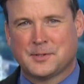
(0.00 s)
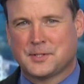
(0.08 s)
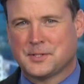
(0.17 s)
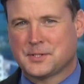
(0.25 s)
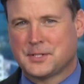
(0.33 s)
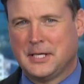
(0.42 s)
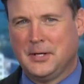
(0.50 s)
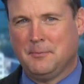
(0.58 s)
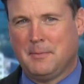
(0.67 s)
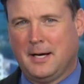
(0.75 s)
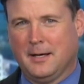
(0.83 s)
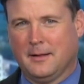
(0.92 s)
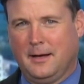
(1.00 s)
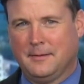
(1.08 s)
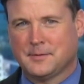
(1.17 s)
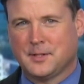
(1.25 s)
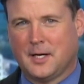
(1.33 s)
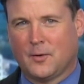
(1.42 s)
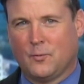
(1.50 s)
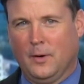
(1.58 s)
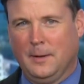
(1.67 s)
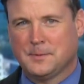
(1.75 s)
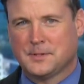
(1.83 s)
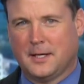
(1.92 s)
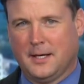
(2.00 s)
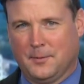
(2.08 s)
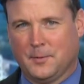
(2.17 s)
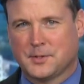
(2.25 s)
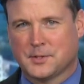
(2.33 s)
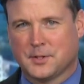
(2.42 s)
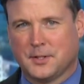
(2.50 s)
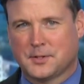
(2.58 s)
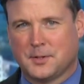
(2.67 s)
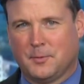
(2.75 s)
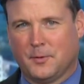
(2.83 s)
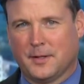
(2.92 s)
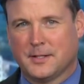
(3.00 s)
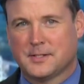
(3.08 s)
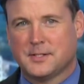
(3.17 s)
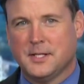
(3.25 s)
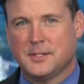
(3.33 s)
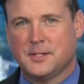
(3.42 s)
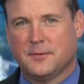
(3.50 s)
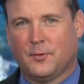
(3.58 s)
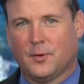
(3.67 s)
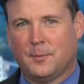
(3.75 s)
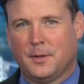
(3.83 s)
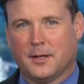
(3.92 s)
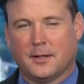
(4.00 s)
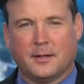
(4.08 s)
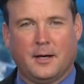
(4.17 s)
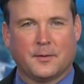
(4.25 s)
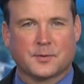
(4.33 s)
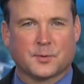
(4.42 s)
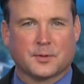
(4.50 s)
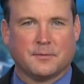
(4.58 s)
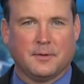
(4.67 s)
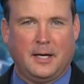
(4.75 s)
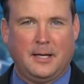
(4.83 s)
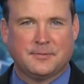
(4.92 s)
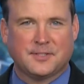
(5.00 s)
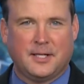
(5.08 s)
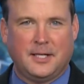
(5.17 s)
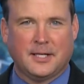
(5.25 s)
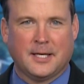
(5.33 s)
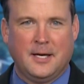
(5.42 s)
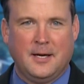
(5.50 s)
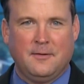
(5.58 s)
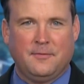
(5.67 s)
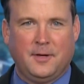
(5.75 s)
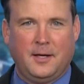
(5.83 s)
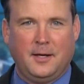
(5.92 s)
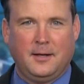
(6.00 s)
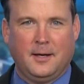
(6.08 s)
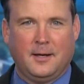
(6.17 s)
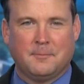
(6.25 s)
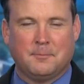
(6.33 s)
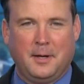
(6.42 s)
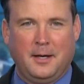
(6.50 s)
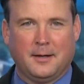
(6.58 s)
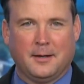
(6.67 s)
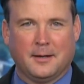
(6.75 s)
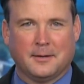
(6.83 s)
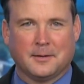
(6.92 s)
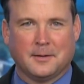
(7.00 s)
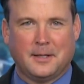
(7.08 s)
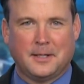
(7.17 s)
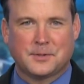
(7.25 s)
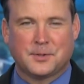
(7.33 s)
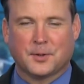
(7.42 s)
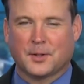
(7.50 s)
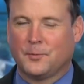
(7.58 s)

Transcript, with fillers: to Sell My Livestock website, which has listed more than $64 million worth of livestock, feed, and bedding in the last year. Could